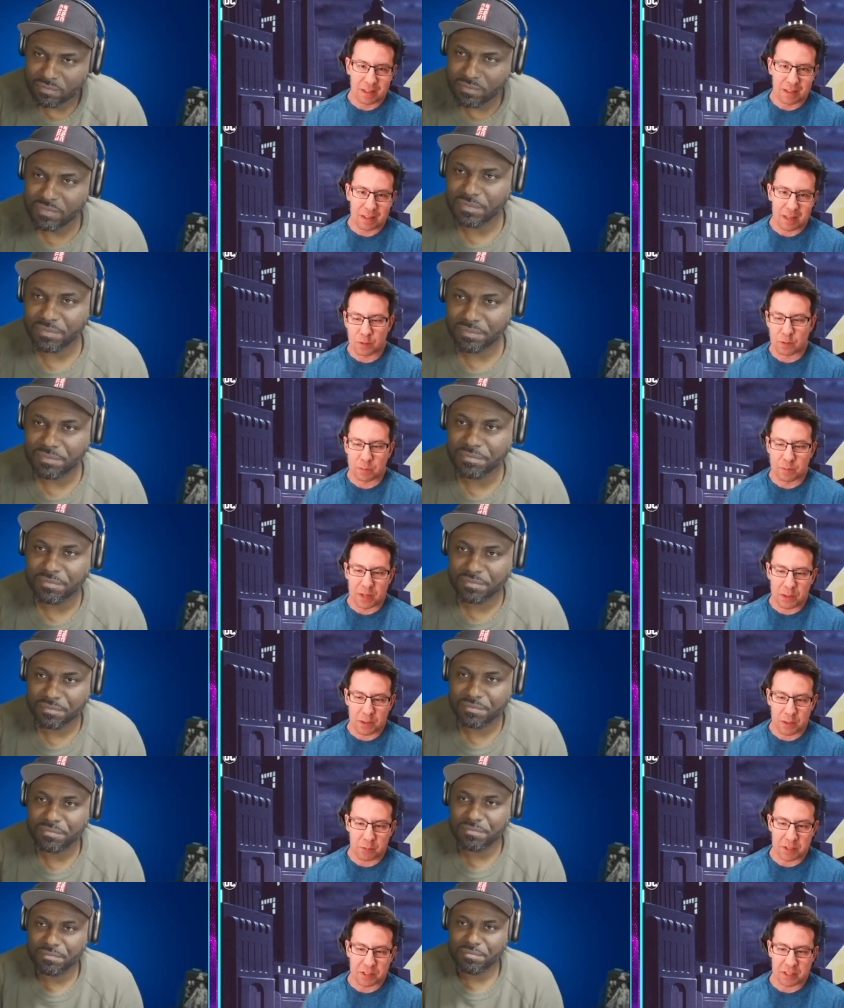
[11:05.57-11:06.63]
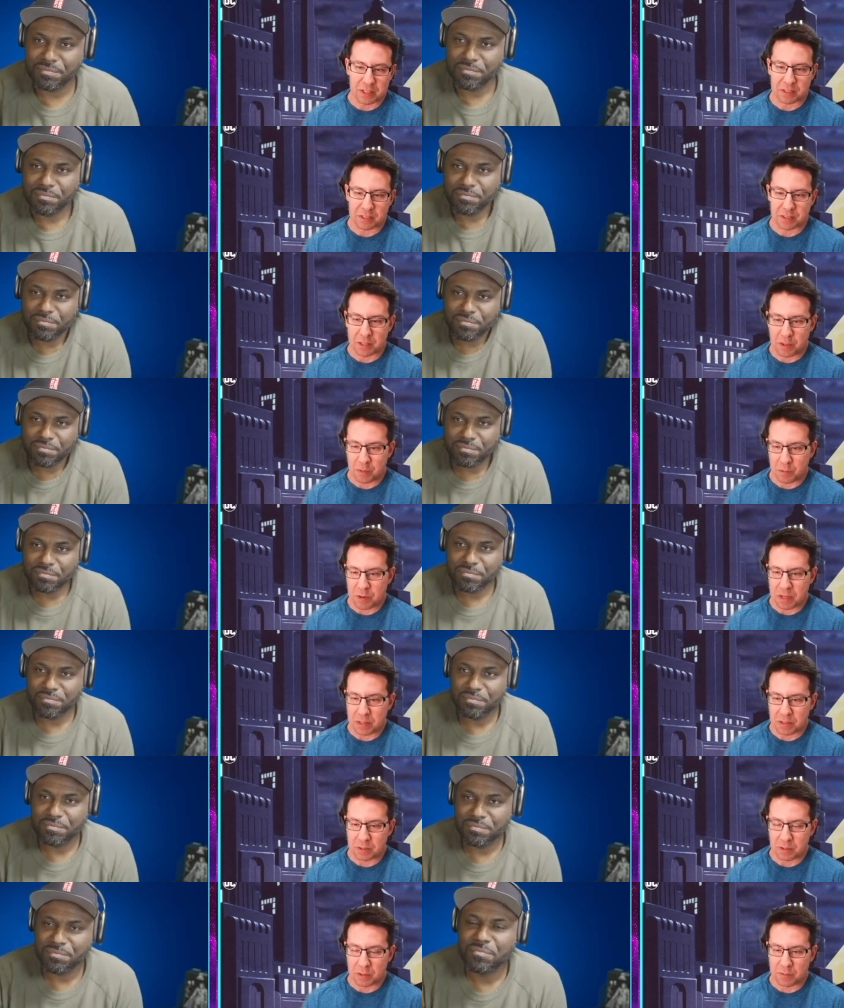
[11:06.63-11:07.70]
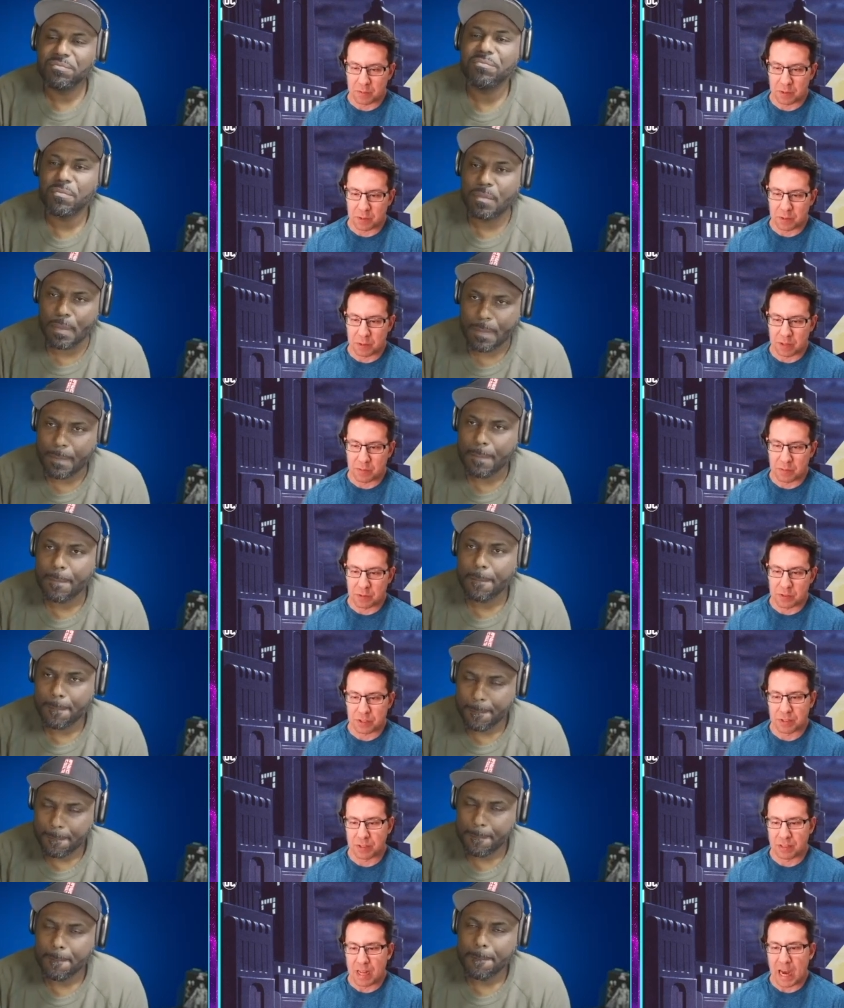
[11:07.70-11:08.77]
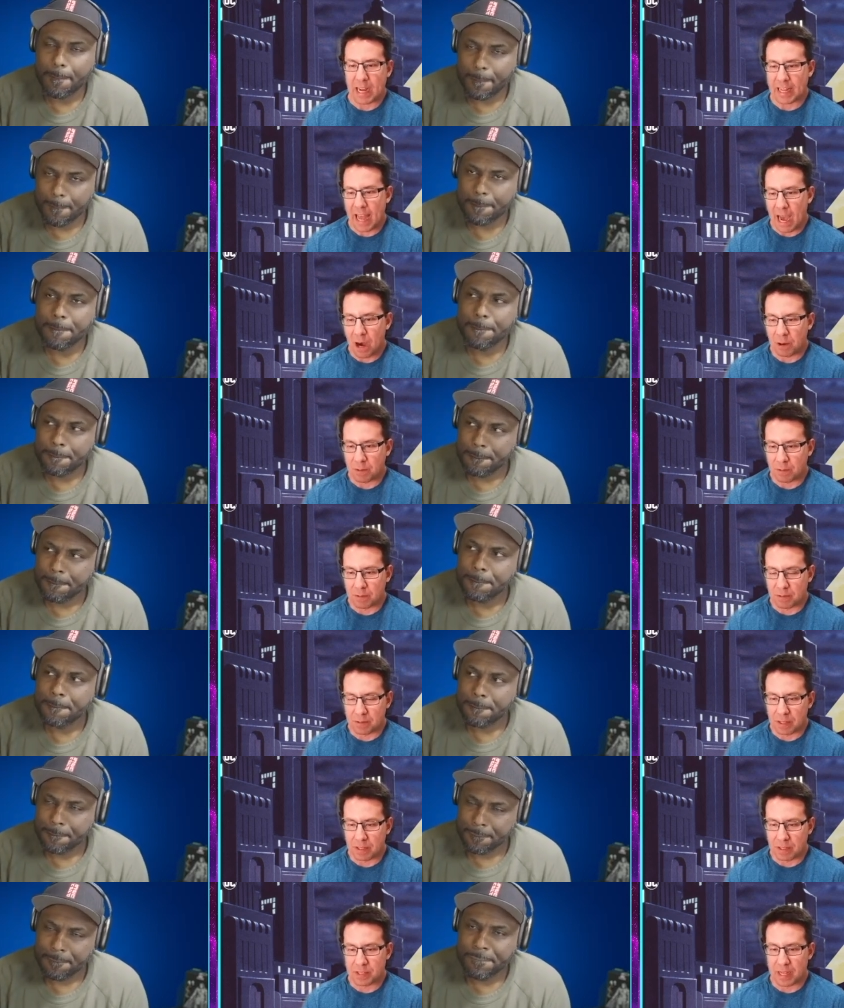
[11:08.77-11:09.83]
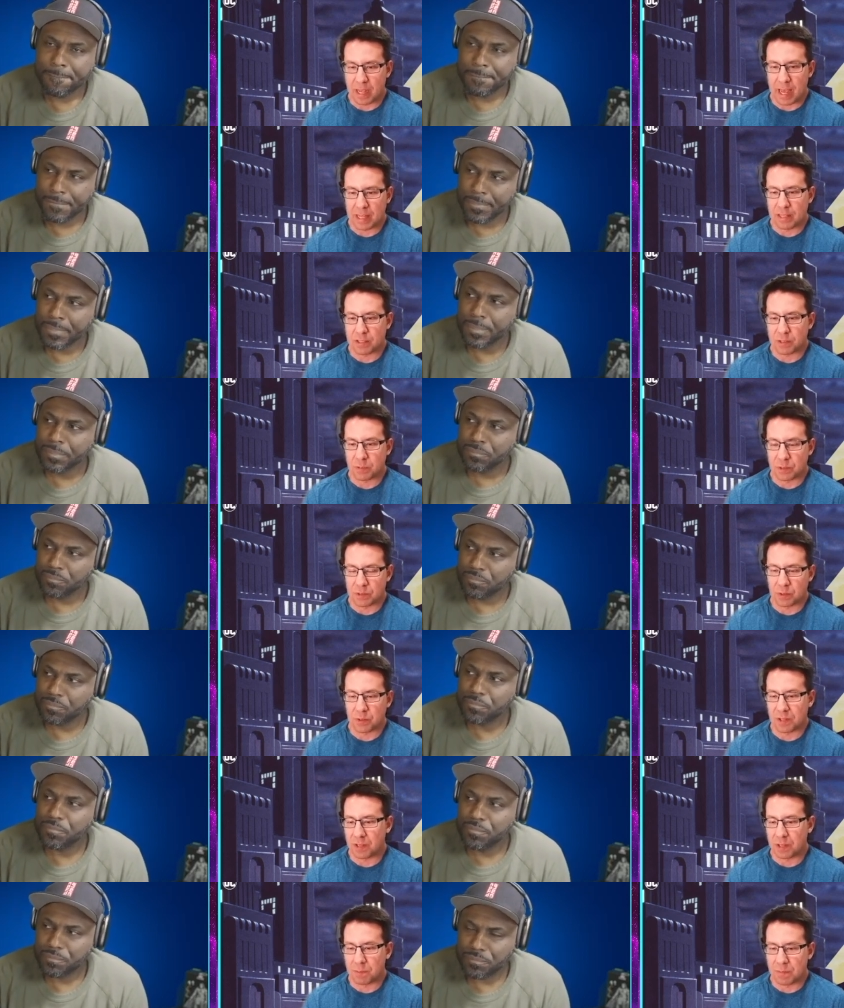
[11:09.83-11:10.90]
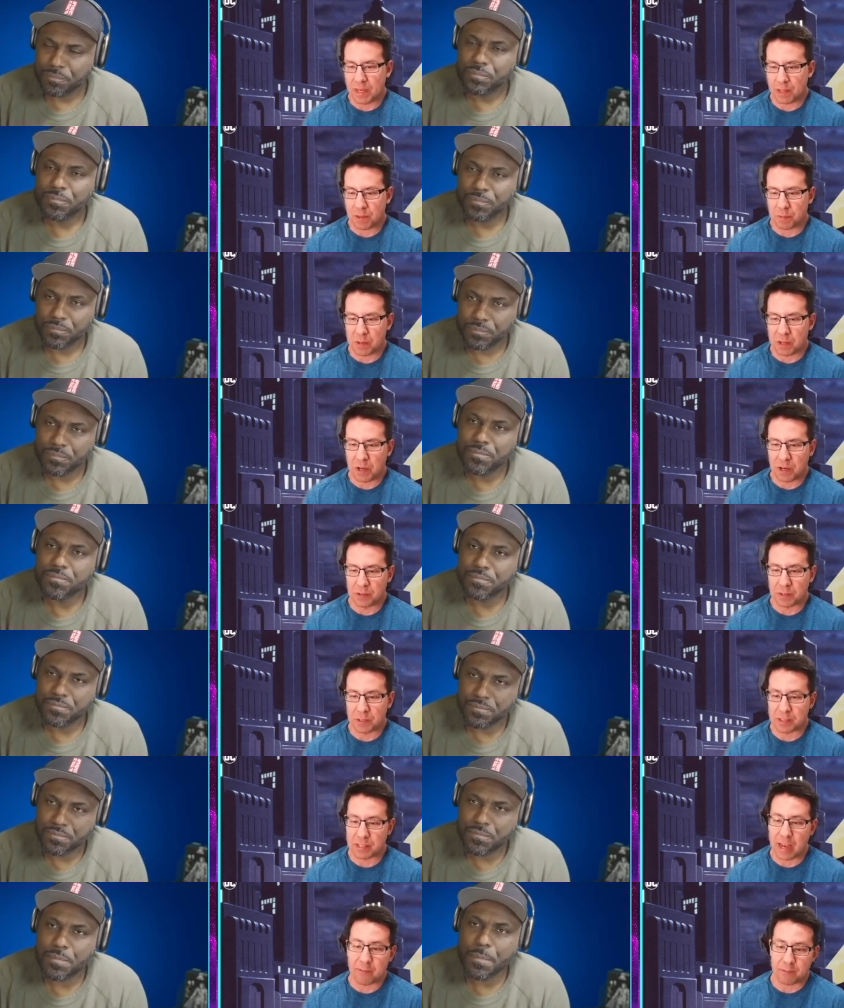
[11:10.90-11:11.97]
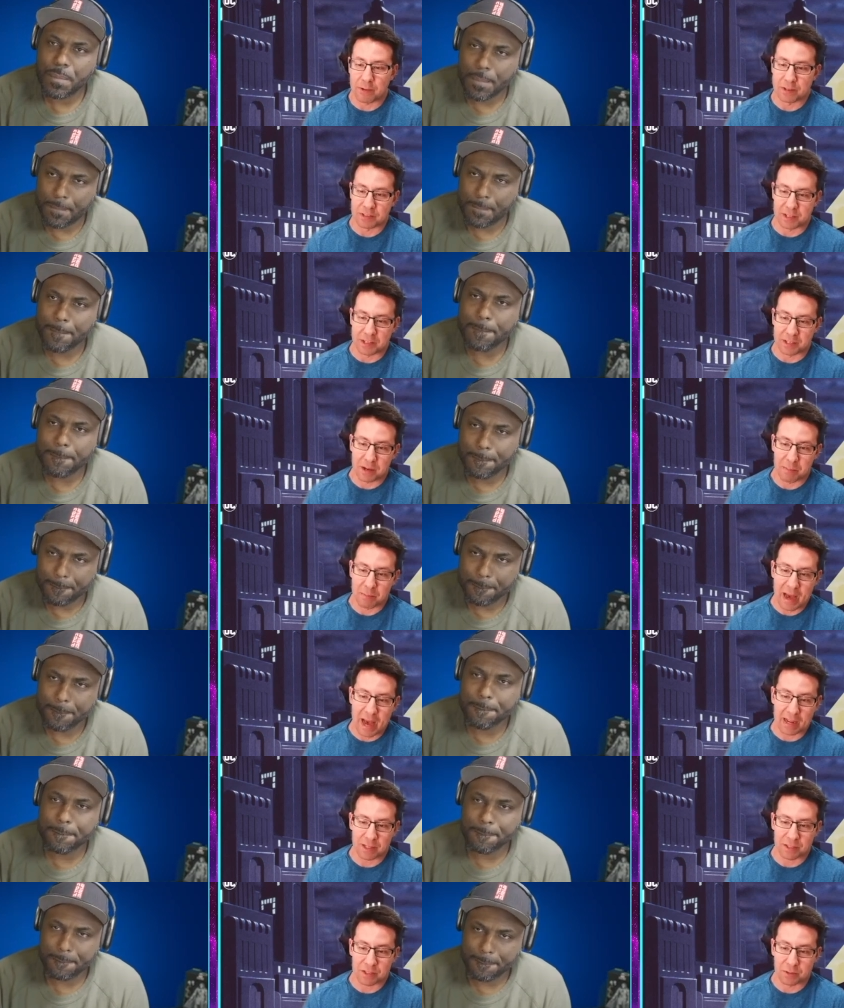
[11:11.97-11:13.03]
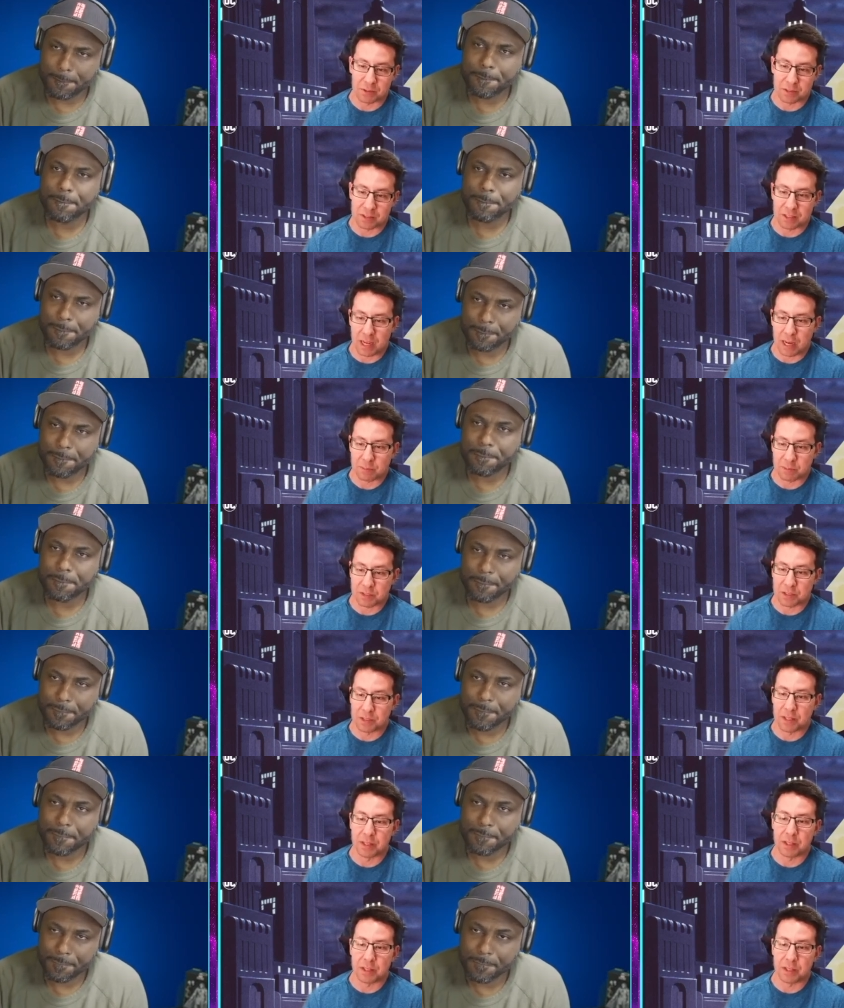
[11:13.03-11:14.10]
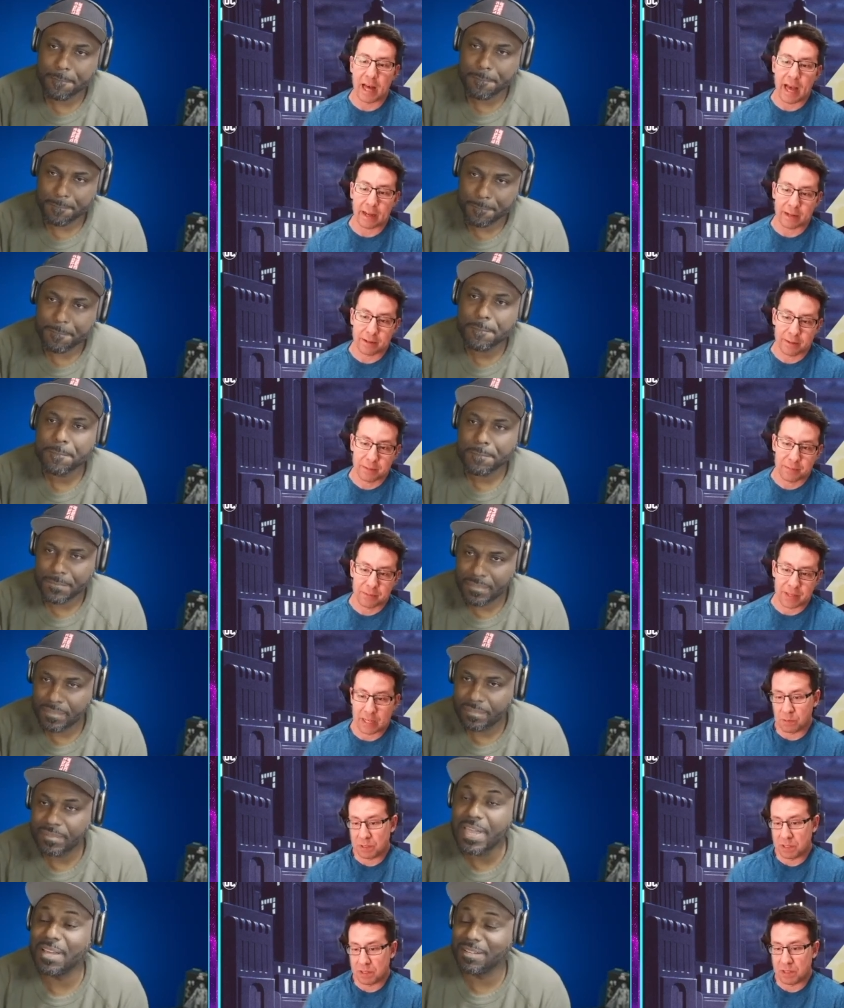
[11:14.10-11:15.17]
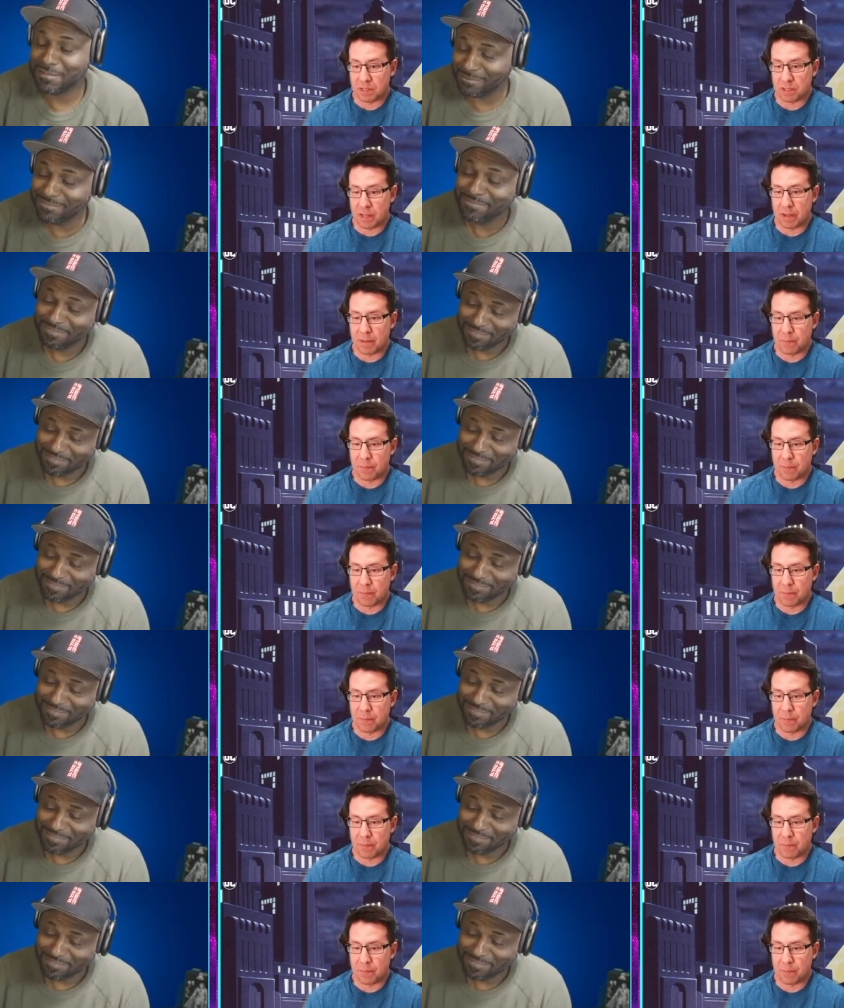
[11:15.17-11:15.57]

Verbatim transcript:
Speaker 1: and the first one made three sixty-three. So if you if you just knock out and say, hey, this one's only going to make three hundred, Safran's going to come back at you and say, I'm still in the black. That's what he's going to say.